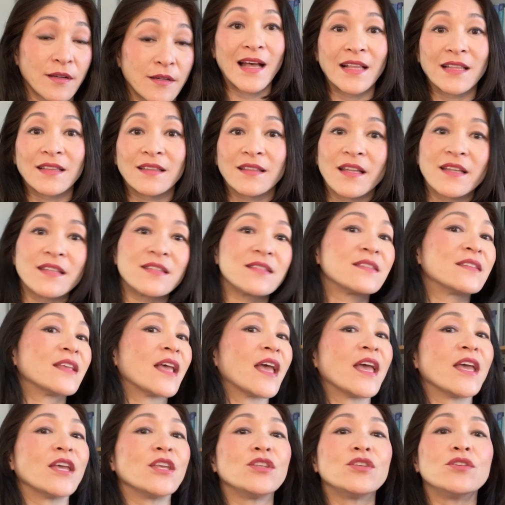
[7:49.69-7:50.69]
Let's
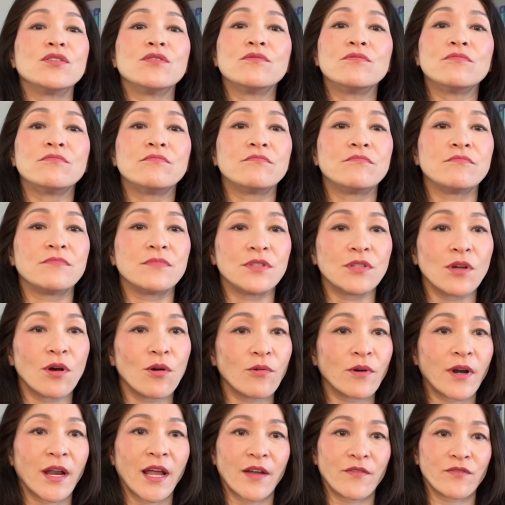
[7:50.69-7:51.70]
say you don't
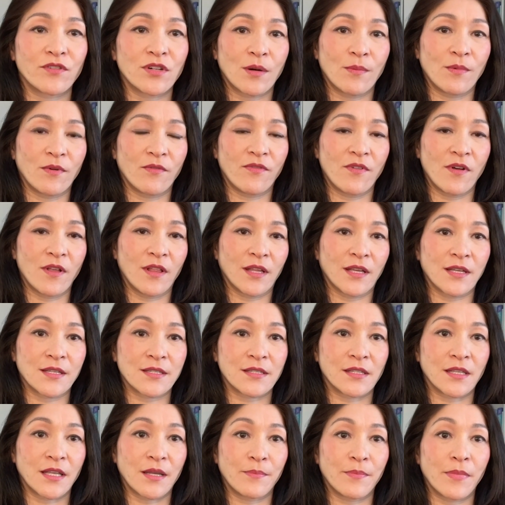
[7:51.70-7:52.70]
have trouble falling
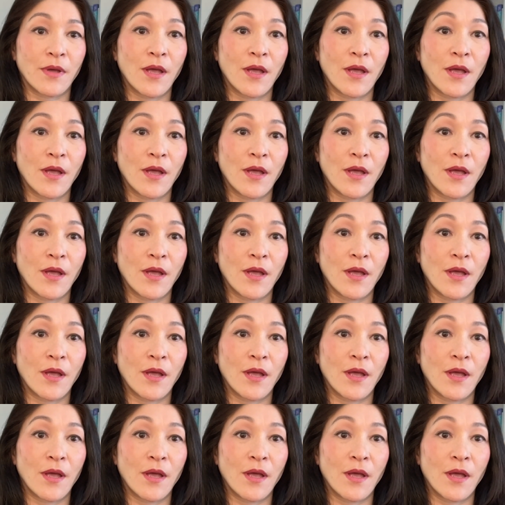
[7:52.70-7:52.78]
asleep,